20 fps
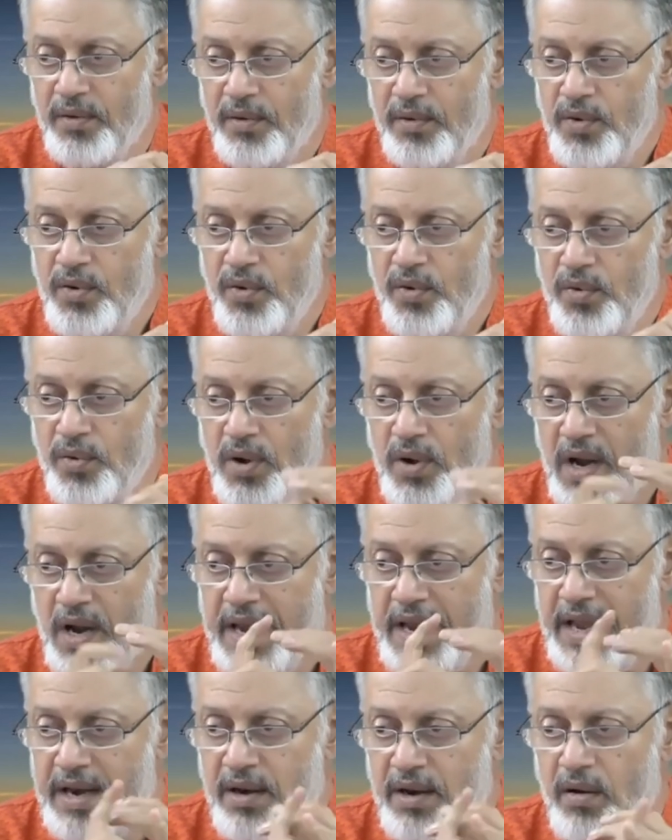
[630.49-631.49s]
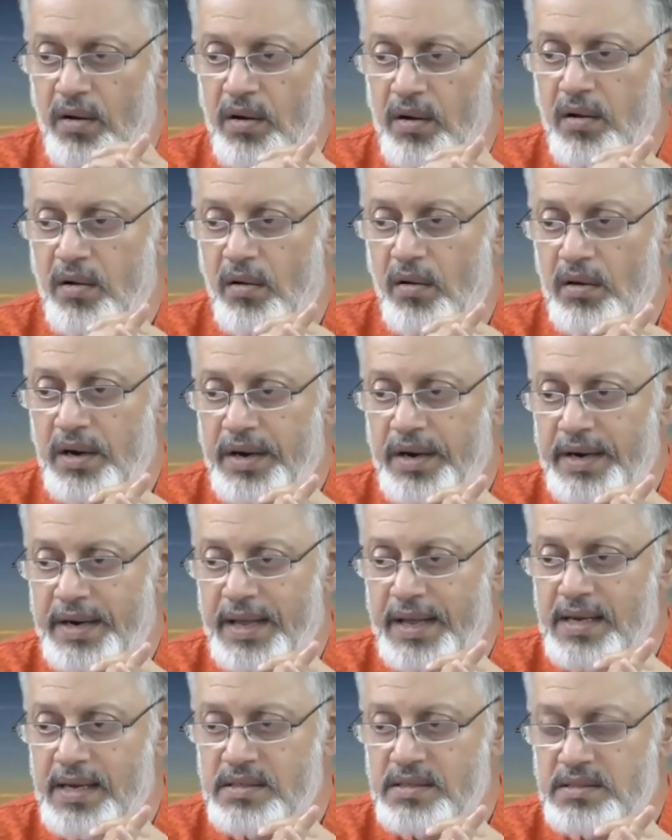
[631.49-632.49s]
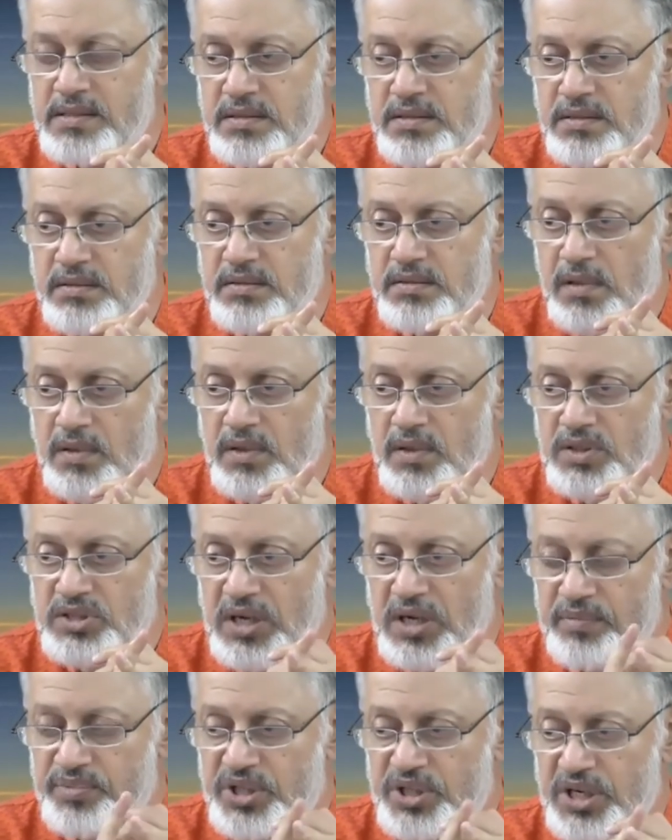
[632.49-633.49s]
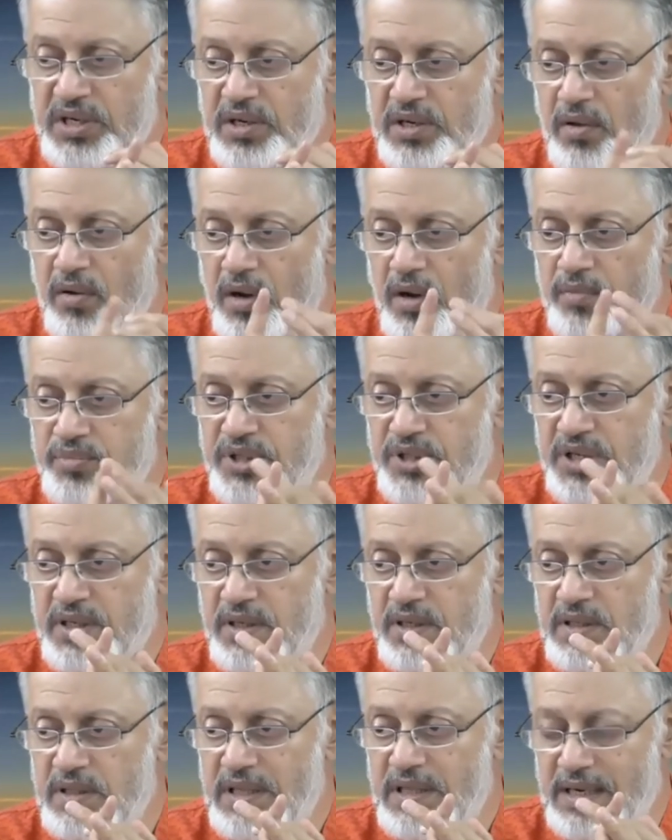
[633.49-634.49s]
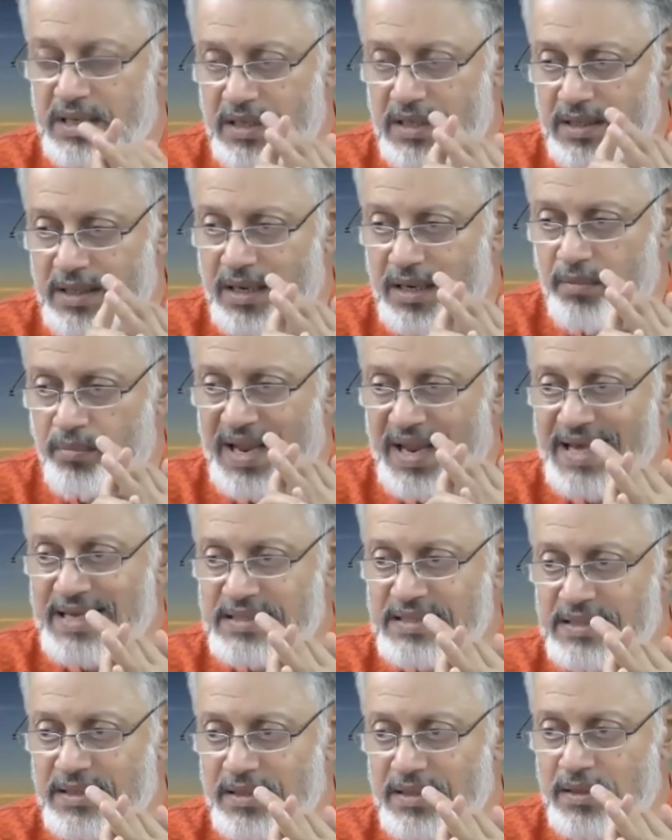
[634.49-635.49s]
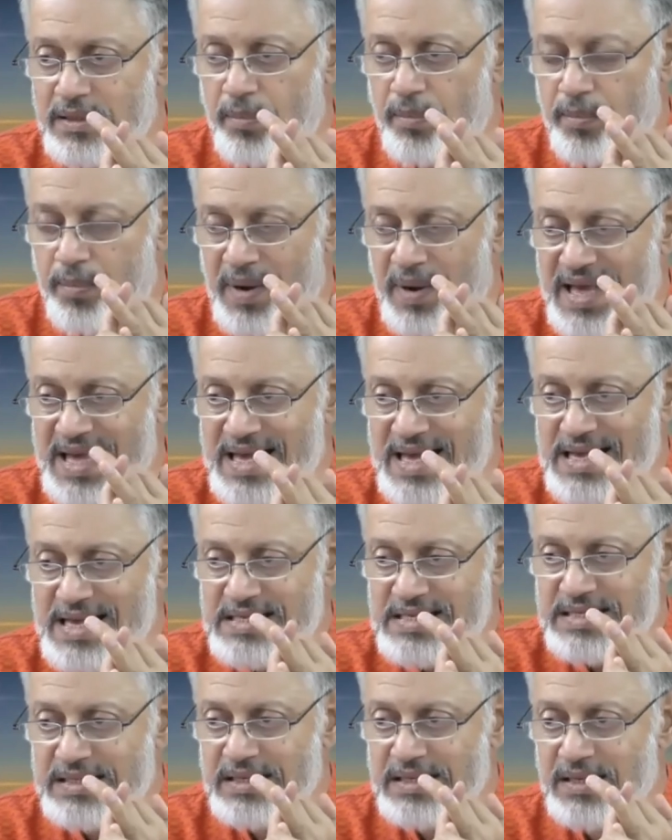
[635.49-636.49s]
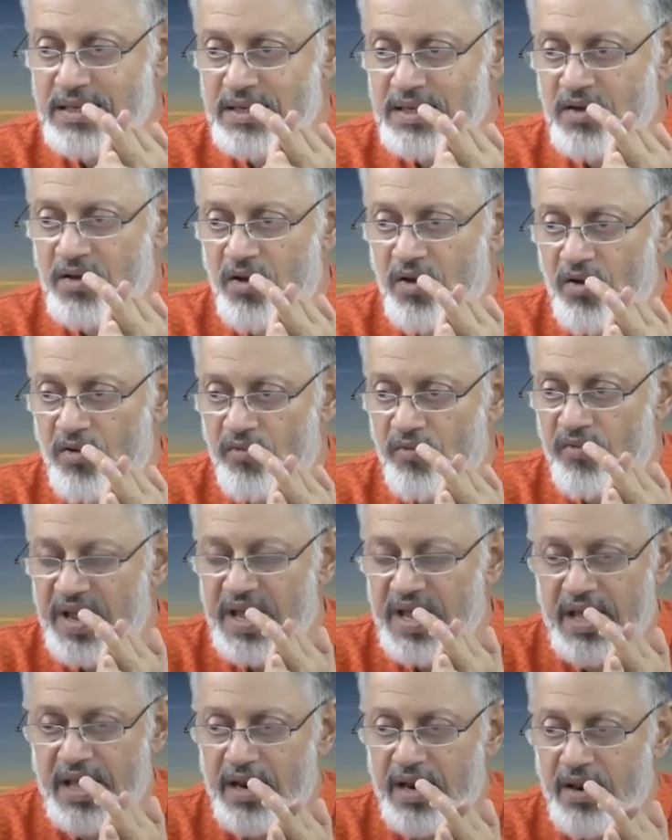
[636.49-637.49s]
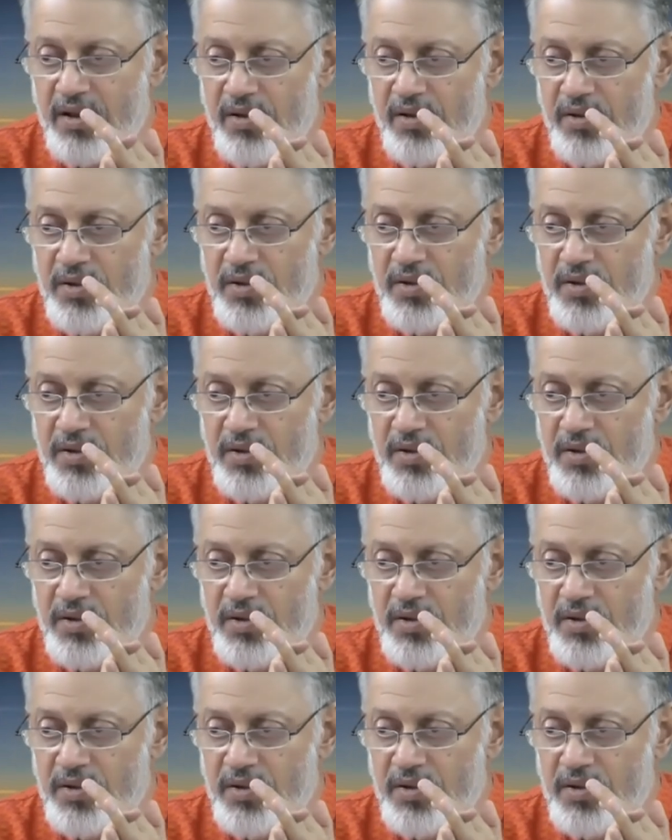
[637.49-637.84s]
You cannot call it as subject or object, that place, the place where